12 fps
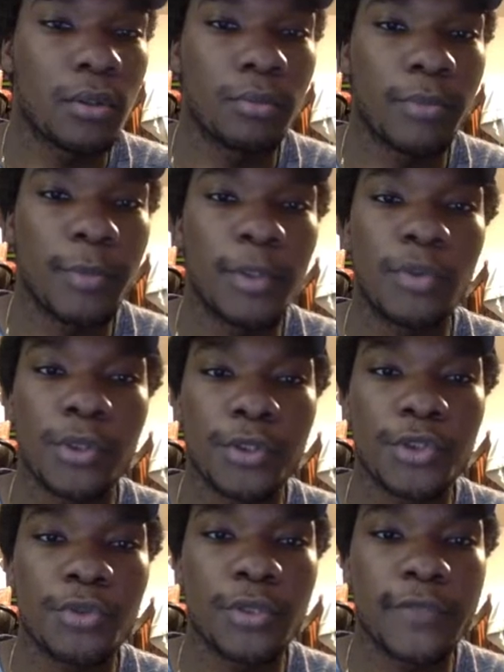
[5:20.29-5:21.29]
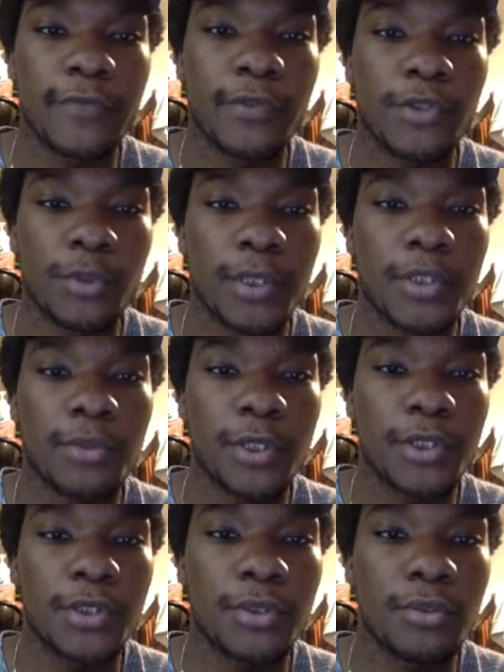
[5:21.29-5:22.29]
maybe quarter two is for
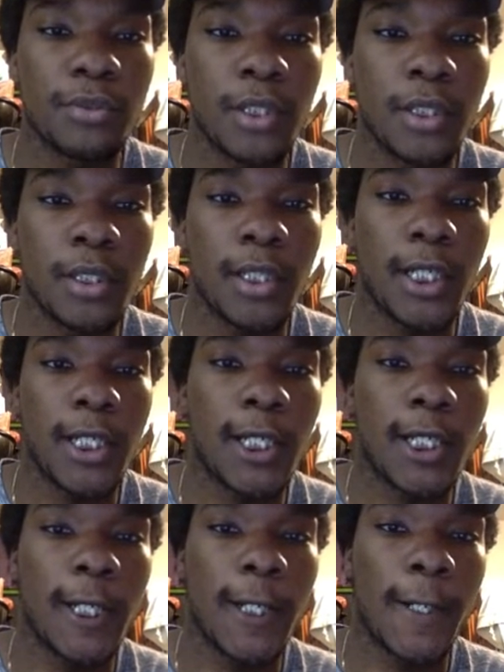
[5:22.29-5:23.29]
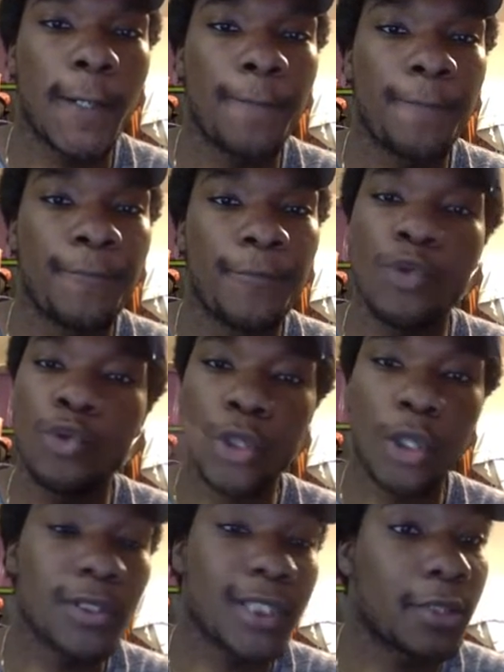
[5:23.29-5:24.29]
2022. Um, who
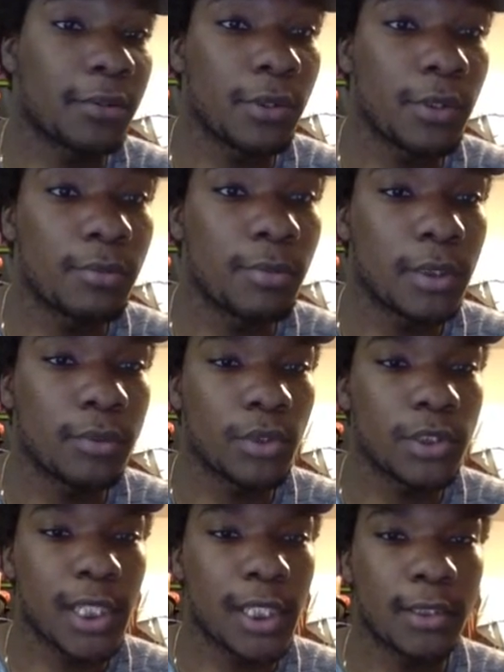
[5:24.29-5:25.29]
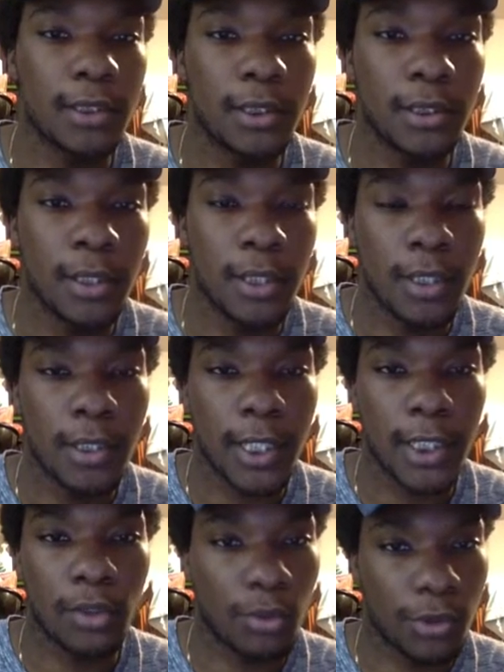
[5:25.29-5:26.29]
knows? I don't know, but we'll take a look
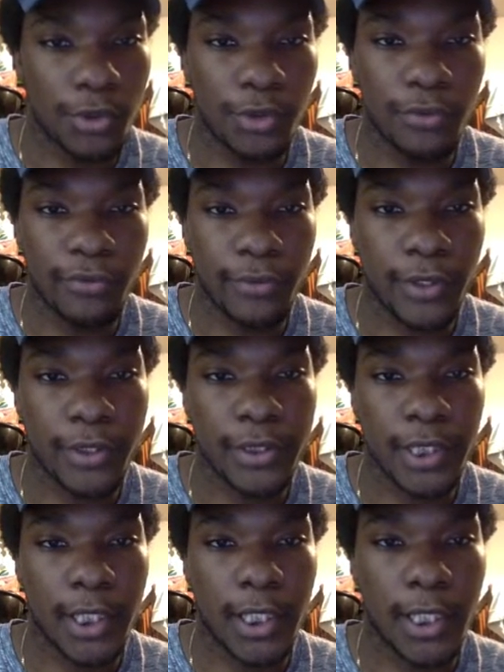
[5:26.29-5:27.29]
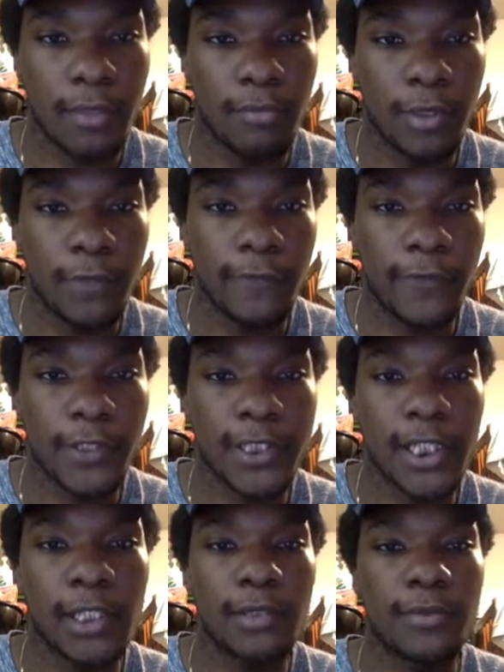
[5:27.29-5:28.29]
at quarter two first. Um, first
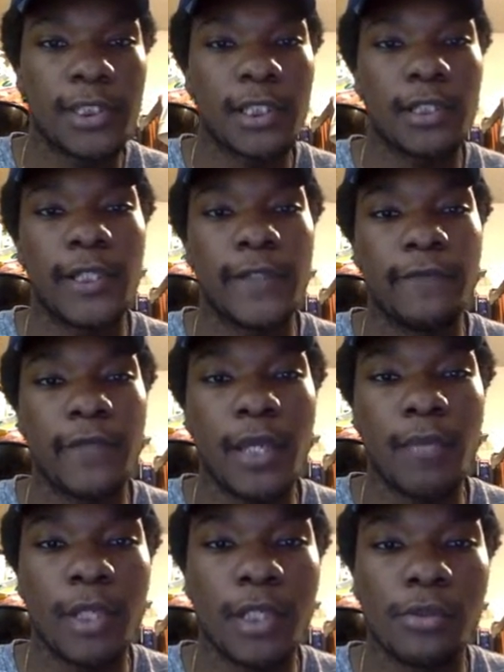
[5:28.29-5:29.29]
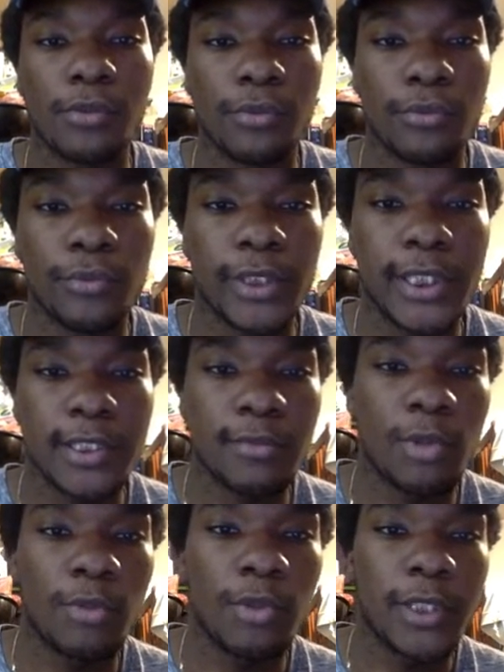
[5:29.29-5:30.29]
stadium sale event, beta release
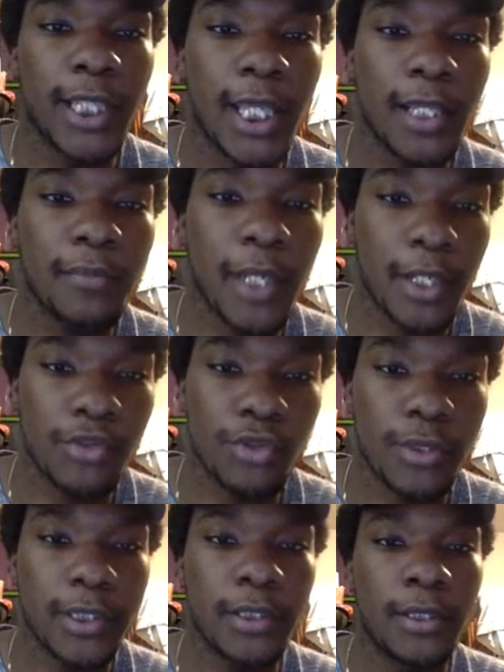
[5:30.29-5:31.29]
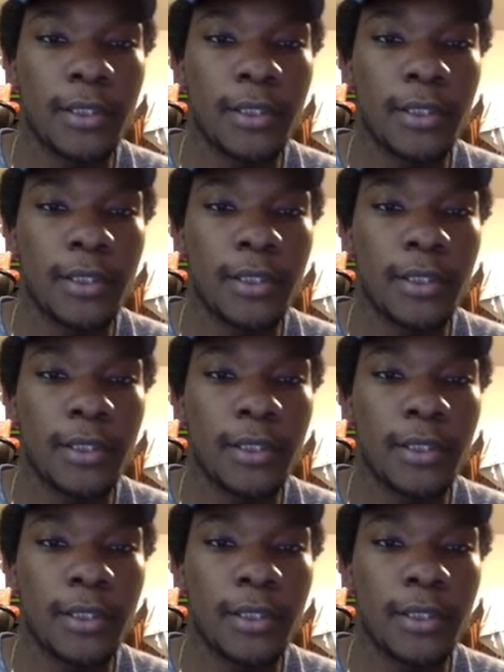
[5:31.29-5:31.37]
mobile game, Android,